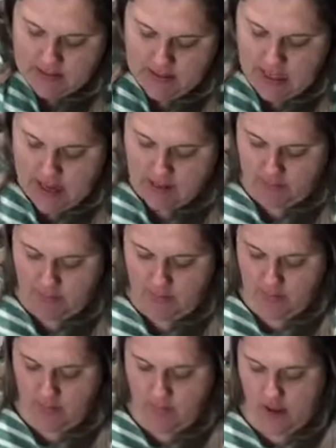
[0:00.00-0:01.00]
Okay,
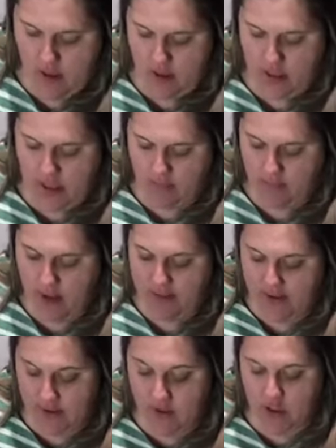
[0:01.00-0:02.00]
I
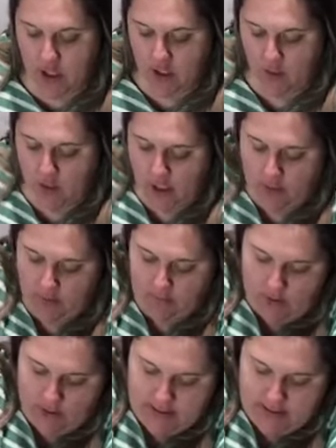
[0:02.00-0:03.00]
think those are gonna work for
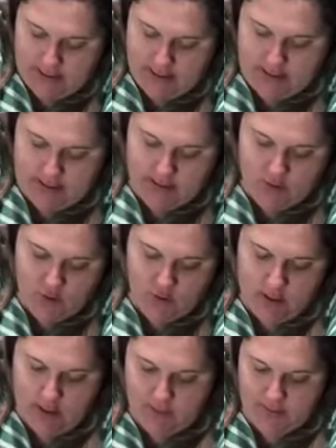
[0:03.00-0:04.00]
at least this
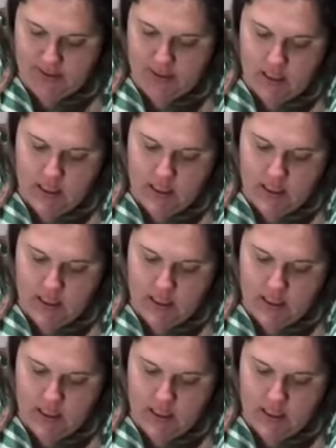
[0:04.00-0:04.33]
tulips,